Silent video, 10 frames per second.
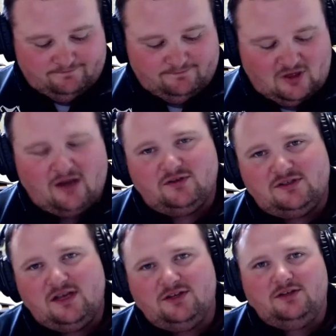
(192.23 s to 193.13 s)

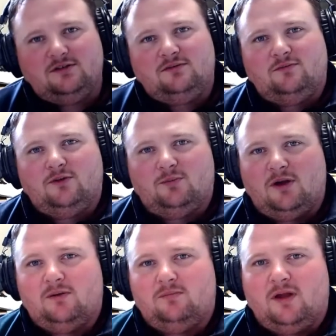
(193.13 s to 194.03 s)
conversation with
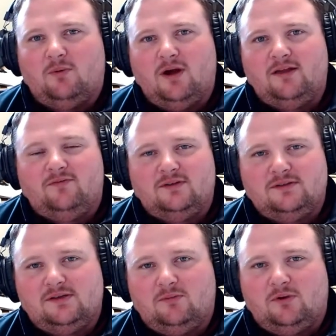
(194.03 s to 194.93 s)
my wife
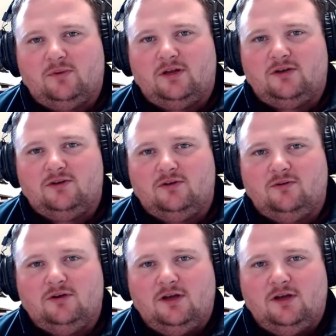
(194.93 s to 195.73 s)
and said, what are we going to do?